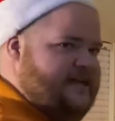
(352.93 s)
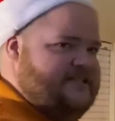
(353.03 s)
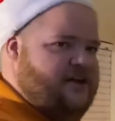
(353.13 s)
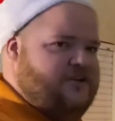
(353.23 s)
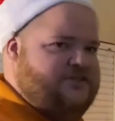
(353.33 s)

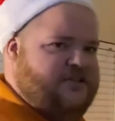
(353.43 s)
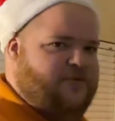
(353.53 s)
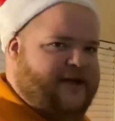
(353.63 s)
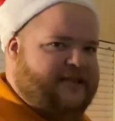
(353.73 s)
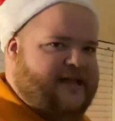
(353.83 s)
and I also did the
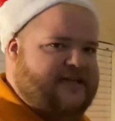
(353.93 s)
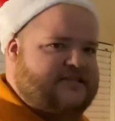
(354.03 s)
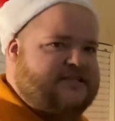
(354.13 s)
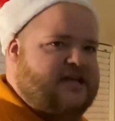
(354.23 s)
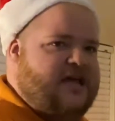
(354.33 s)
white
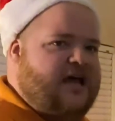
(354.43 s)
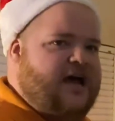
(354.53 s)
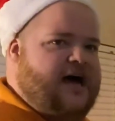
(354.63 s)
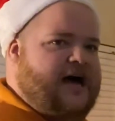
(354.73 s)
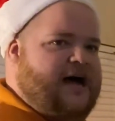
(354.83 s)
lights
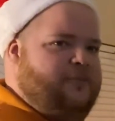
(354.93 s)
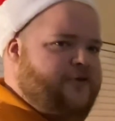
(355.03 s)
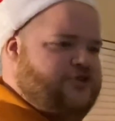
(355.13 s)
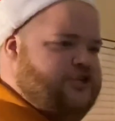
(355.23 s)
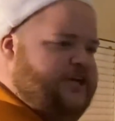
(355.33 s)
um, on
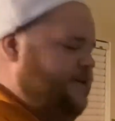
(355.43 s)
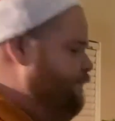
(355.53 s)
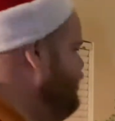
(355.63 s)
the tree.